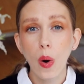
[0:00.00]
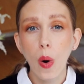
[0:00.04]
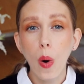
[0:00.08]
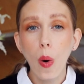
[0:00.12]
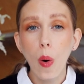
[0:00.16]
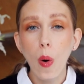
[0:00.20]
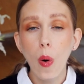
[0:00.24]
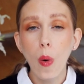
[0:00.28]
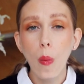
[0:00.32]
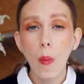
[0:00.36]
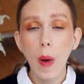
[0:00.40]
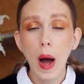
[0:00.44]
your
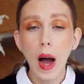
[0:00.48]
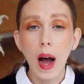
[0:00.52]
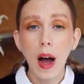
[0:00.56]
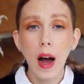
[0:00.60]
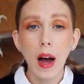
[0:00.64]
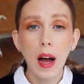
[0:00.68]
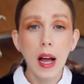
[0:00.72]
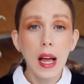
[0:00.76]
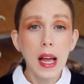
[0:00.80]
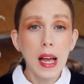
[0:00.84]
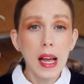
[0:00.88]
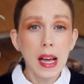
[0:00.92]
home
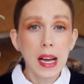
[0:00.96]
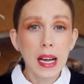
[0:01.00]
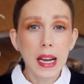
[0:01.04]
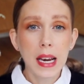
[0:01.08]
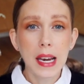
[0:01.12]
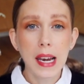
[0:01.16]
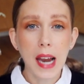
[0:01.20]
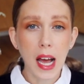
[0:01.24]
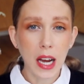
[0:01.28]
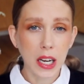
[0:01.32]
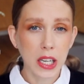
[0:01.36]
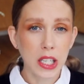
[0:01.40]
a
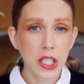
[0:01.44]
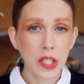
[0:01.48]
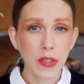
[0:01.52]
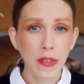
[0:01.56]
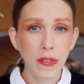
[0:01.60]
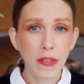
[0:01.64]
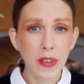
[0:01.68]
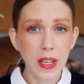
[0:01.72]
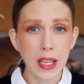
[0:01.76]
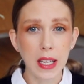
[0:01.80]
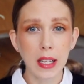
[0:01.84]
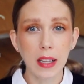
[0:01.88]
luxe
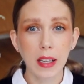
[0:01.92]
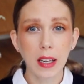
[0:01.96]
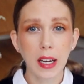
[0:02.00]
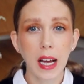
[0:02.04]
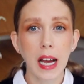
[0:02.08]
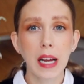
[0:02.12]
feel,